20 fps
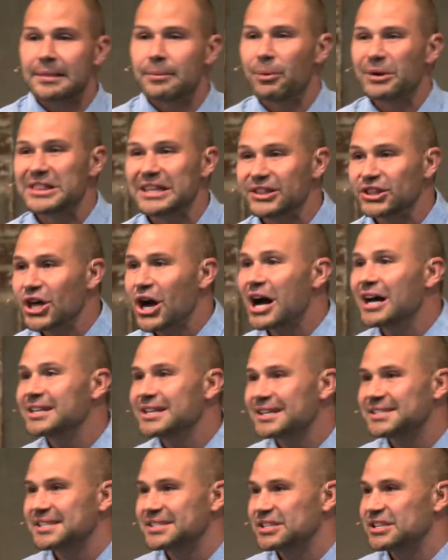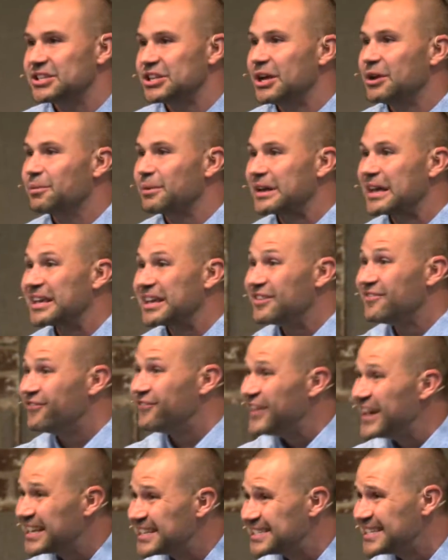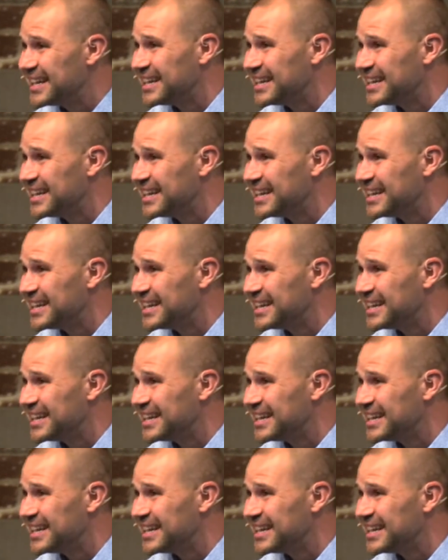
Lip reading: What the law does is it convicts